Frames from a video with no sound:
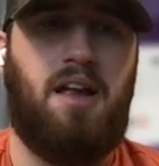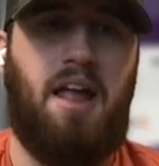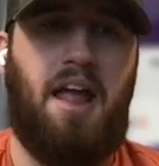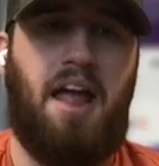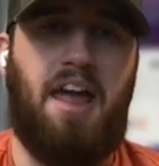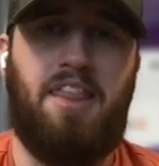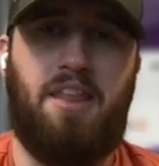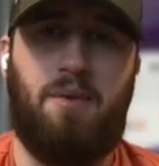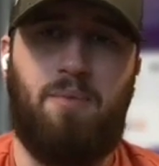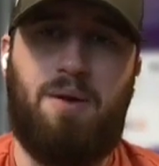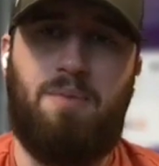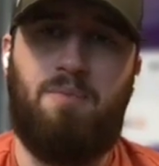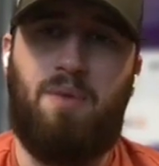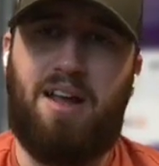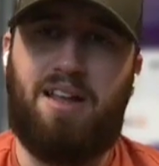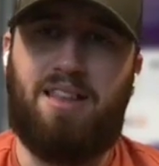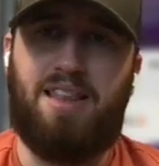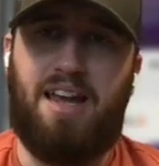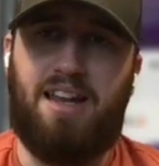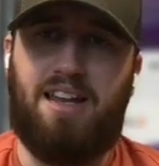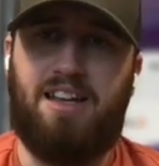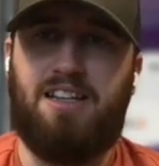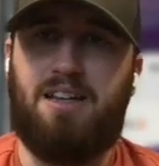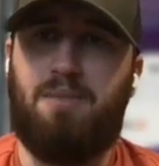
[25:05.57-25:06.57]
And then we break
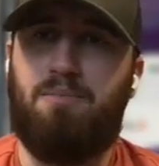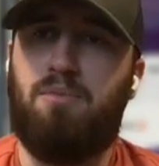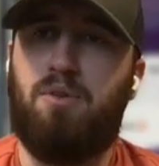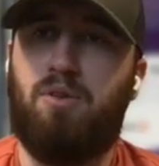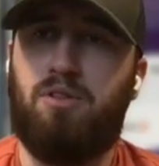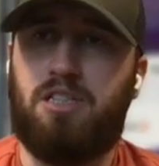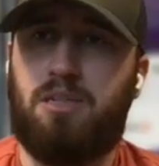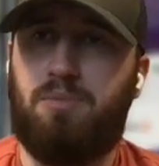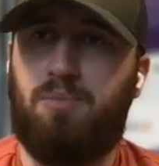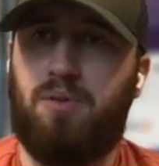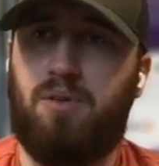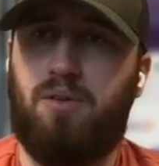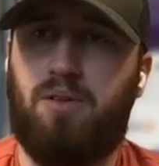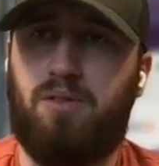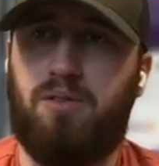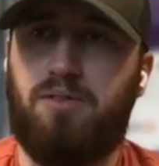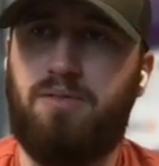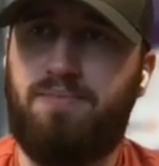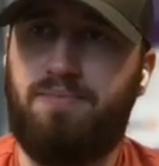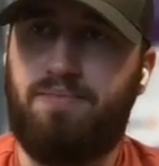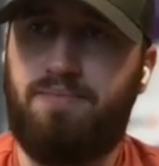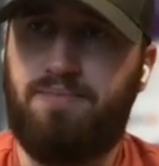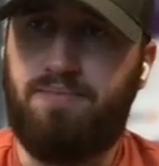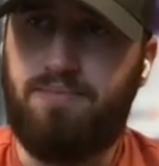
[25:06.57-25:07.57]
that into multiple
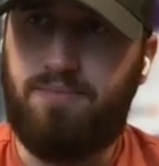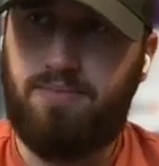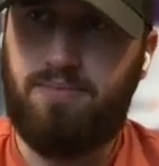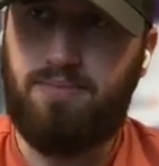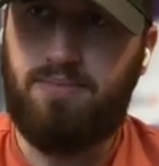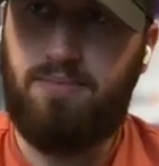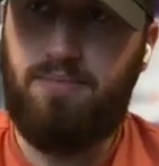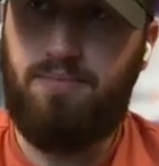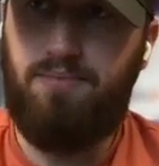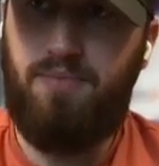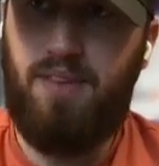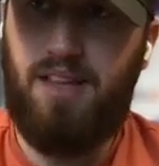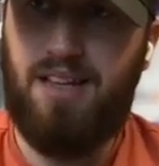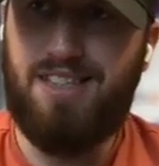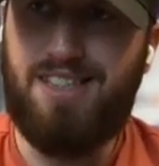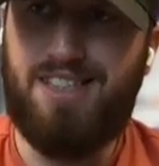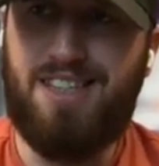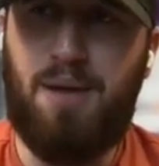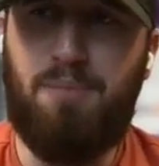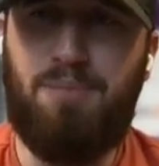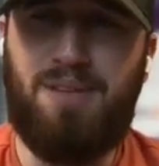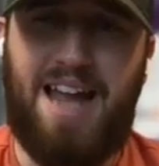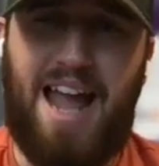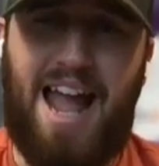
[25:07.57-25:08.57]

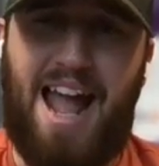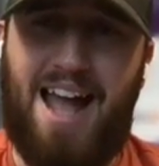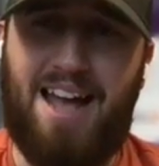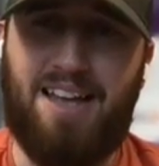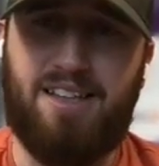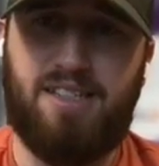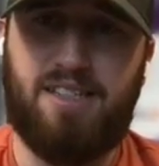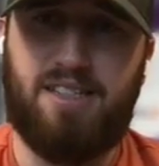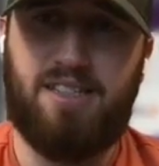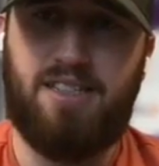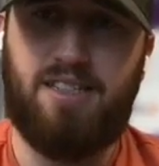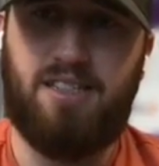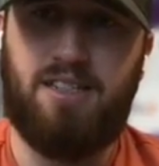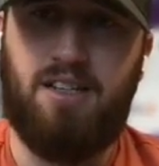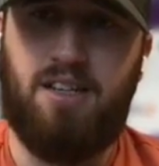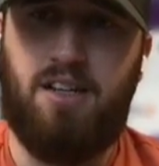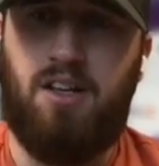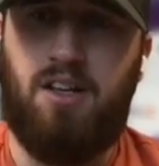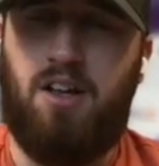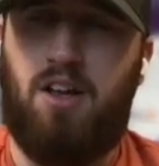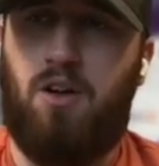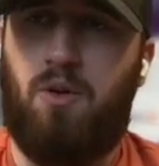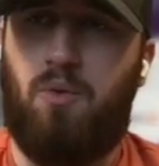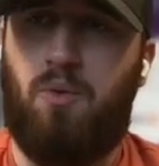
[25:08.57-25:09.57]
subtasks,
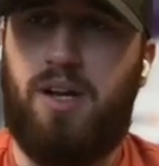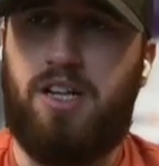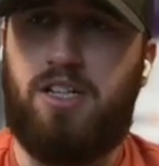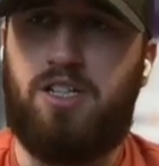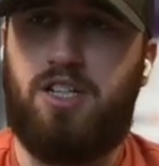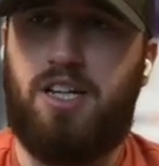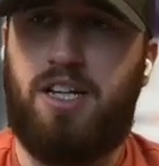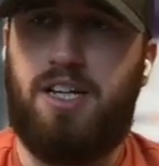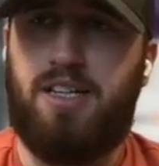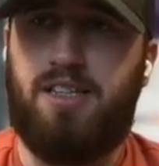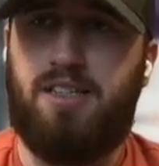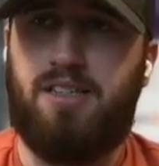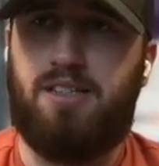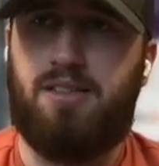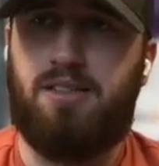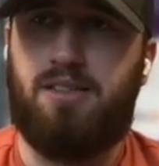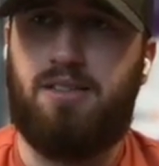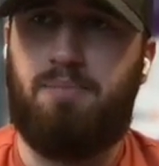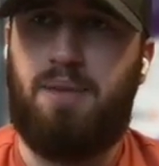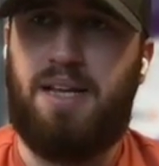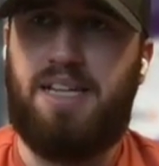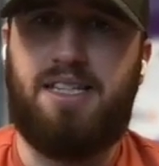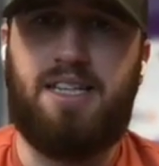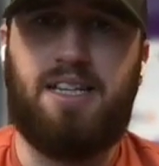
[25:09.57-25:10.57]
which is
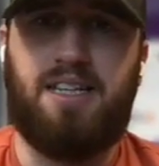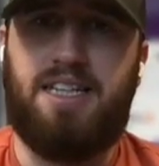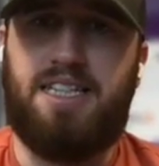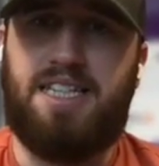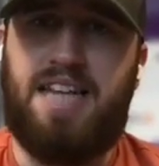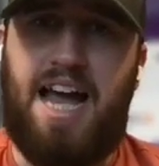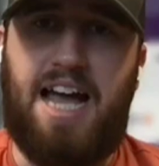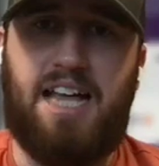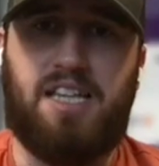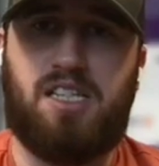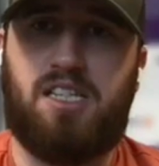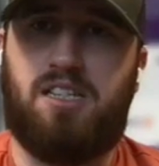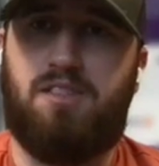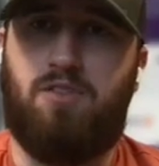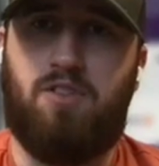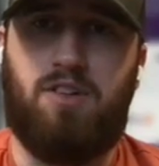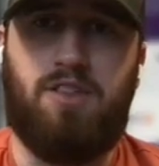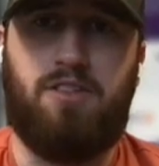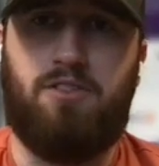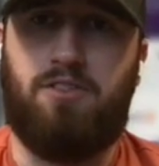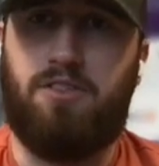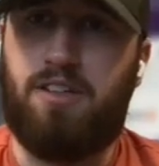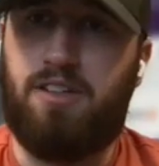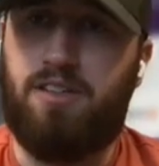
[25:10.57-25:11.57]
basically tasks for
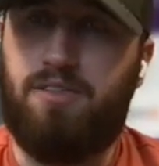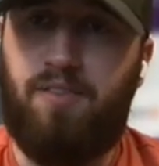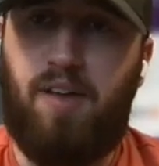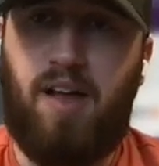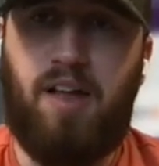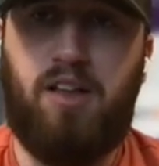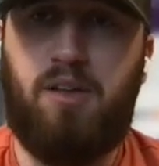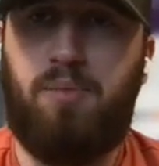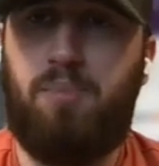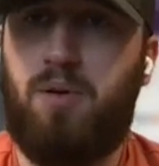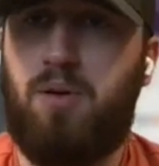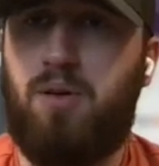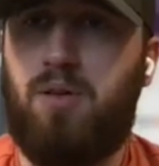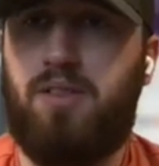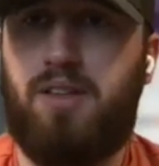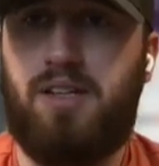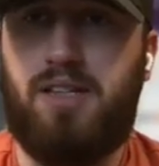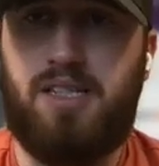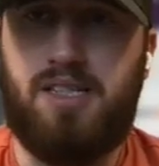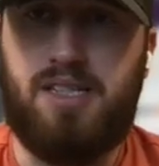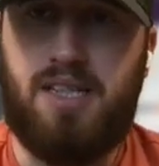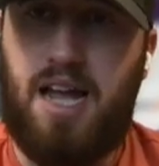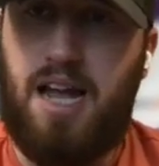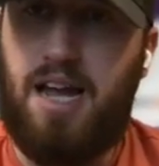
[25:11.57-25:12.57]
either the developer, the
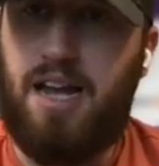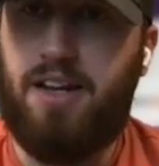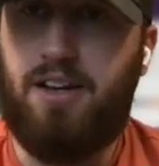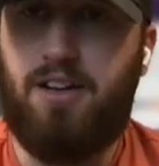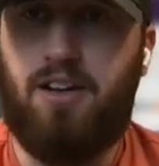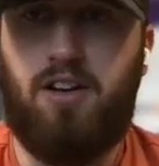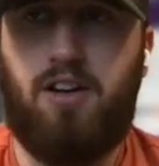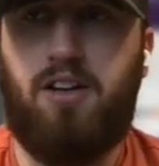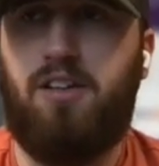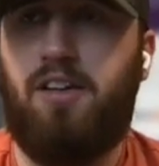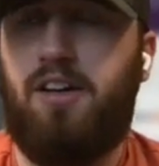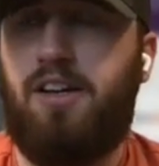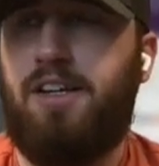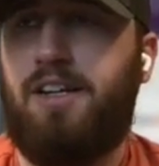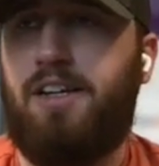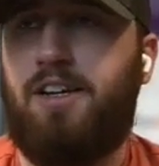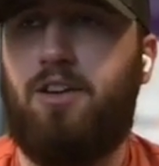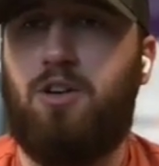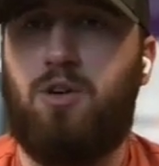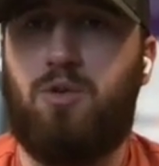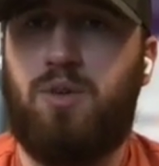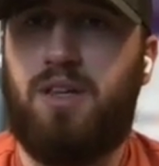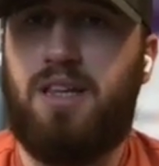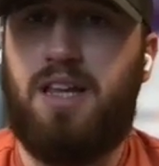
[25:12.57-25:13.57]
designer,
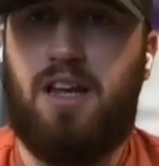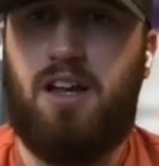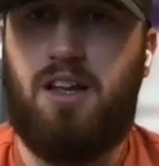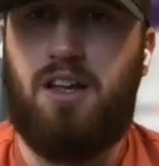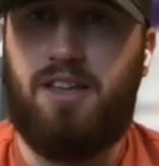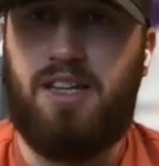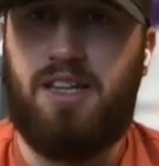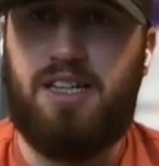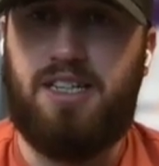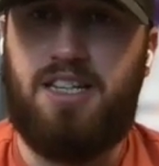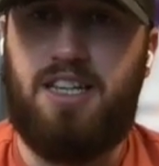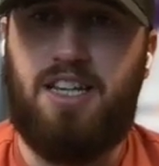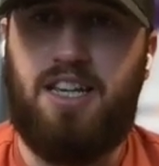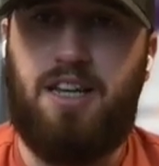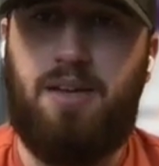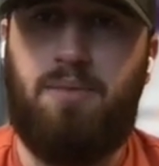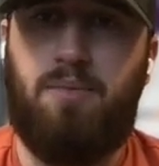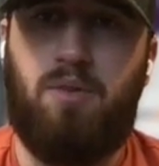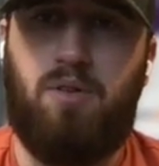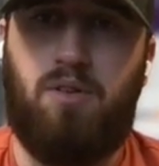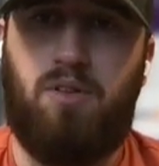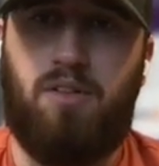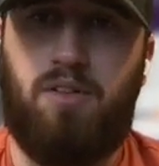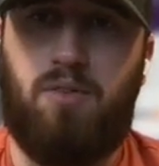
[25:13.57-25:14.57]
really on the
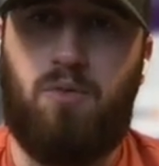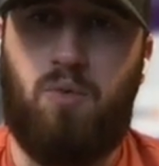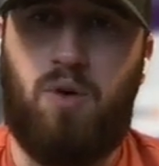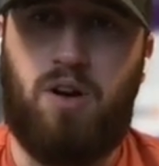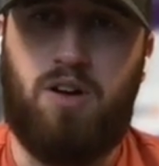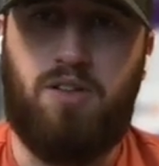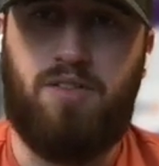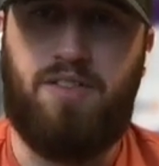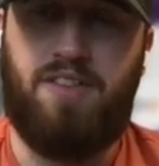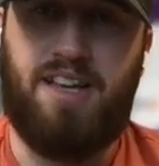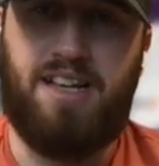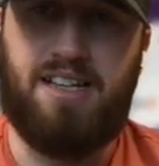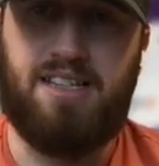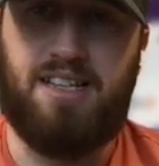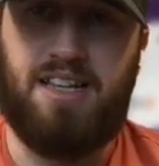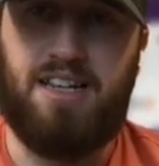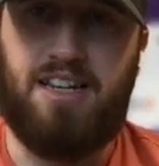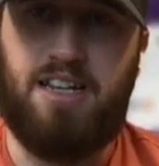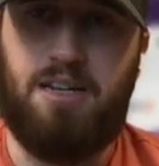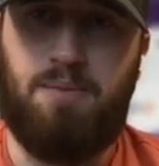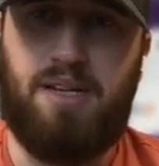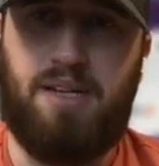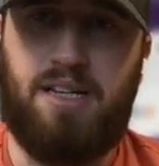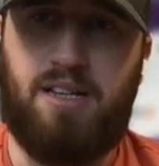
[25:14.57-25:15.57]
team. What are things that
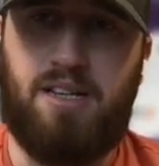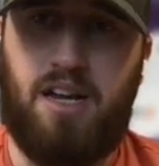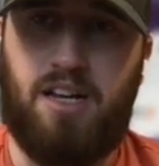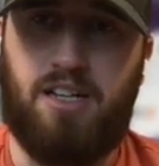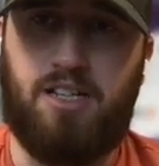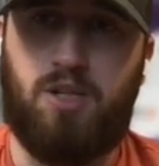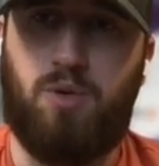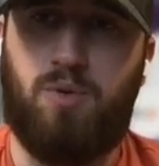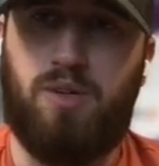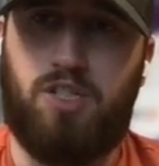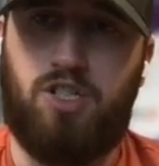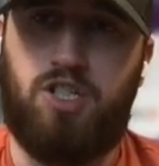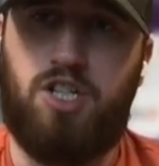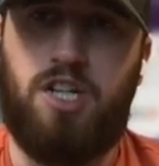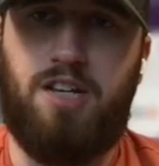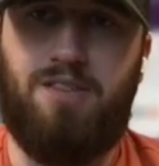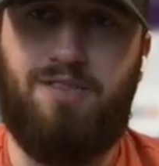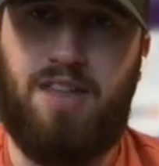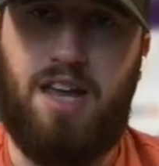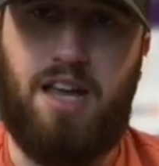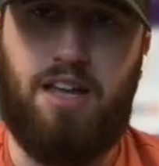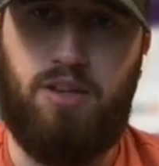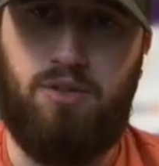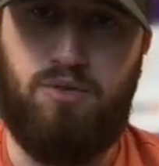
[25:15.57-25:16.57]
need to be done to achieve
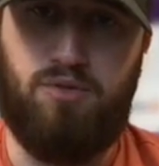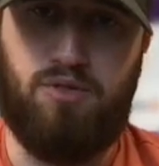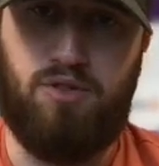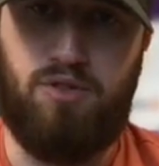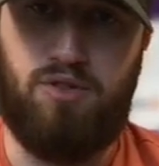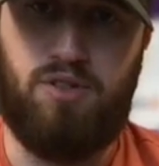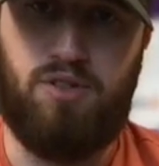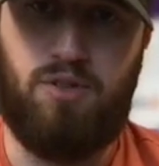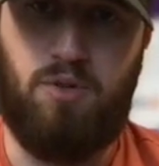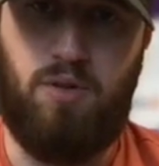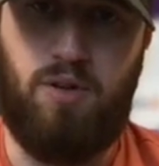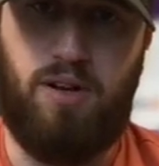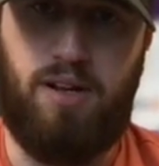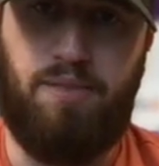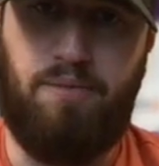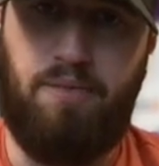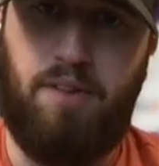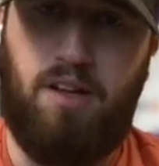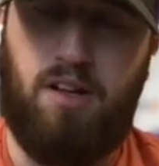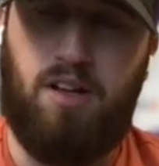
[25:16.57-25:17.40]
that user story?